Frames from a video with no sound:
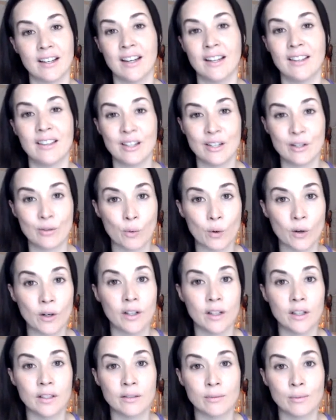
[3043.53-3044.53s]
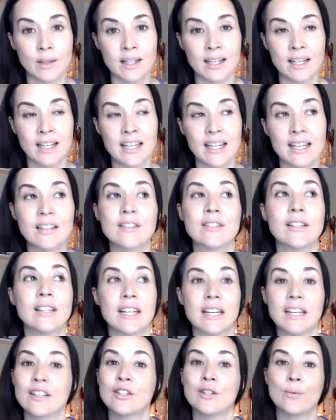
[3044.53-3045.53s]
in this world we can easily
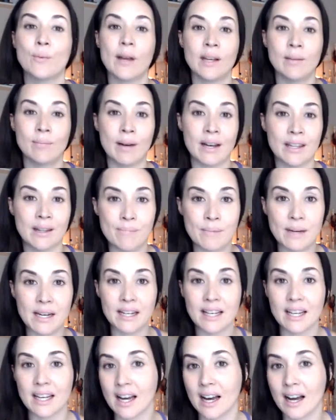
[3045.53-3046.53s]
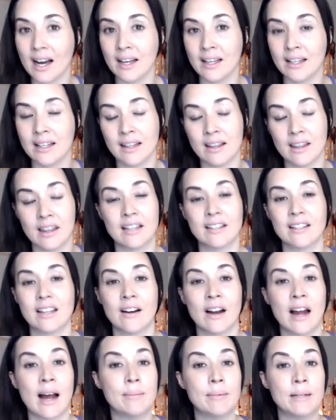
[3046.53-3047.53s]
get swayed by the media and things that are
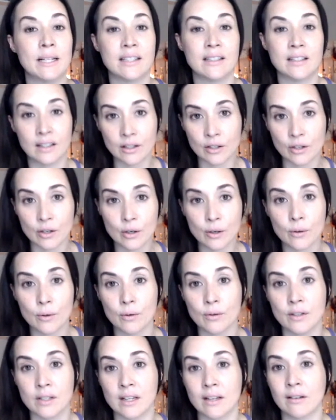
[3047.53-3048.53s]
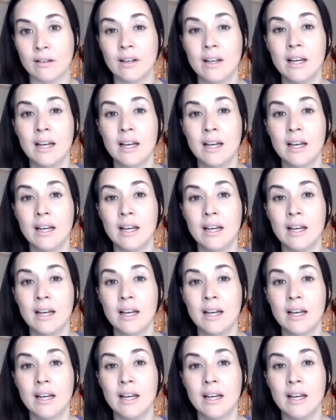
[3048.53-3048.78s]
happening in the news and